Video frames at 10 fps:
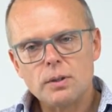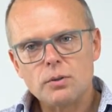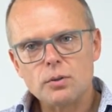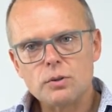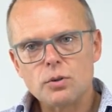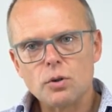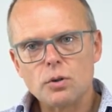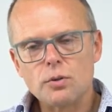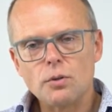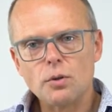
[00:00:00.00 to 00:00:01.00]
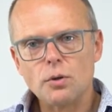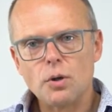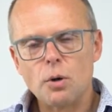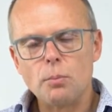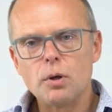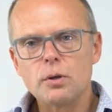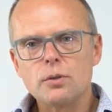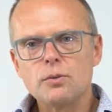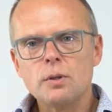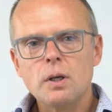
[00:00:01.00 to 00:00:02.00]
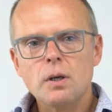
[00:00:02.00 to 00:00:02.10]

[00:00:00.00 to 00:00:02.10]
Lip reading: So it's called non-homologous